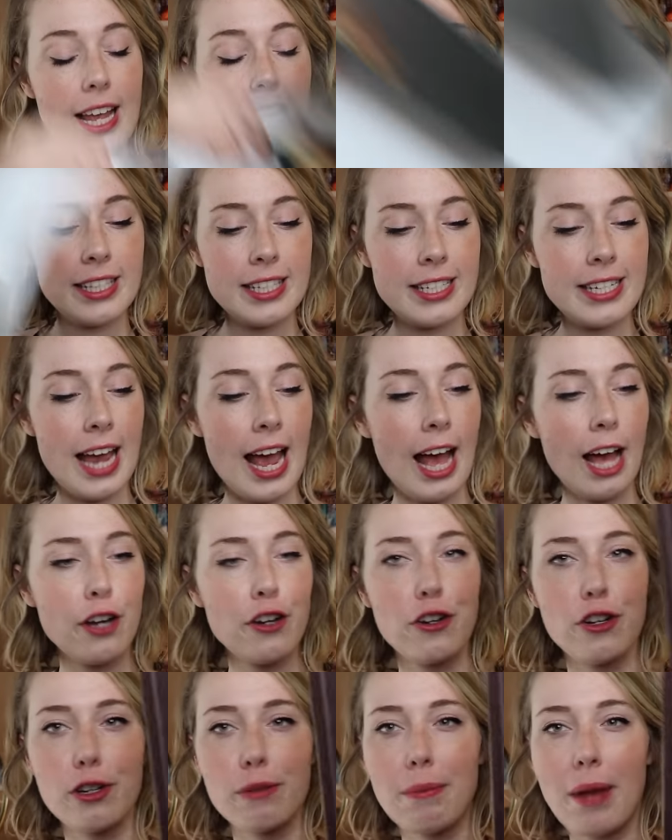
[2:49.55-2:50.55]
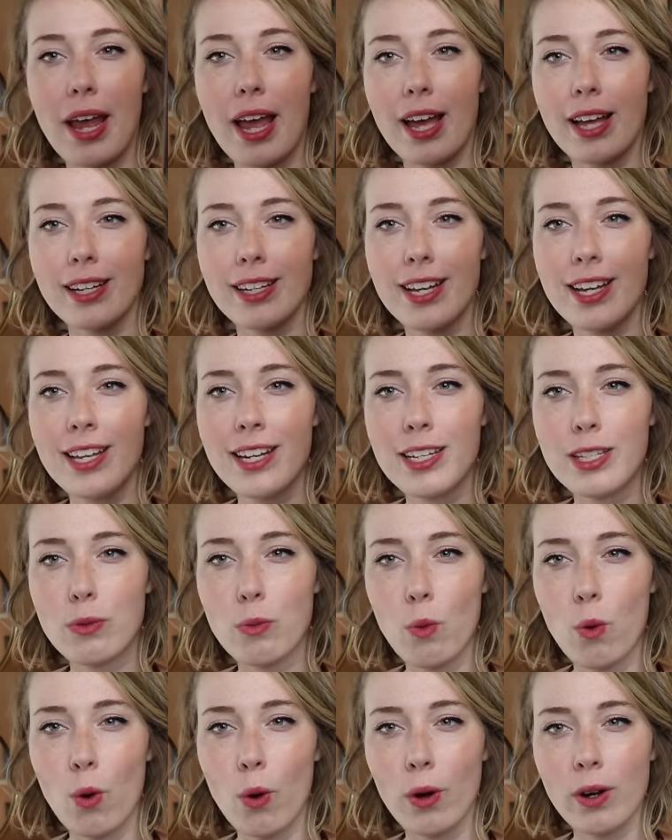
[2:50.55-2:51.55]
It's tattered, man. It is
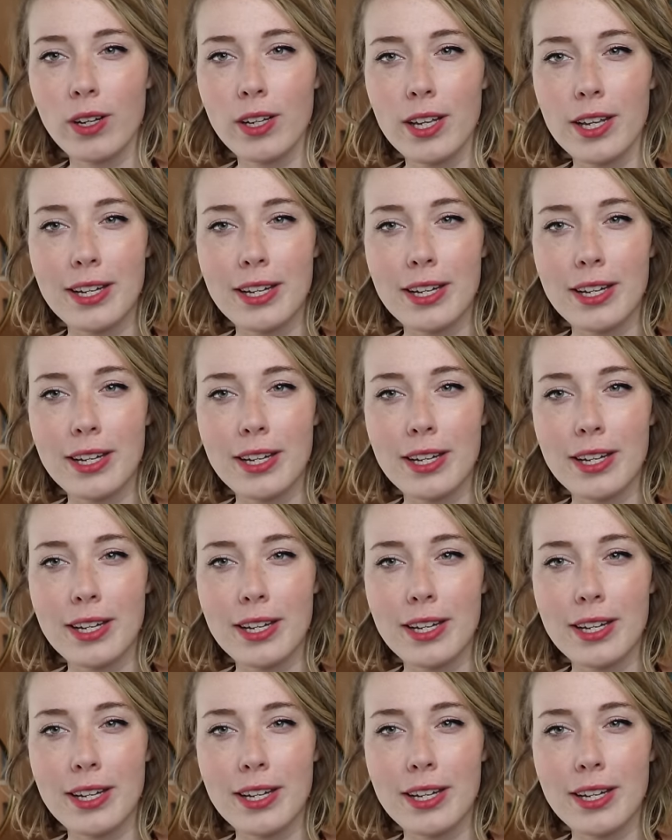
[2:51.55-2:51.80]
worn,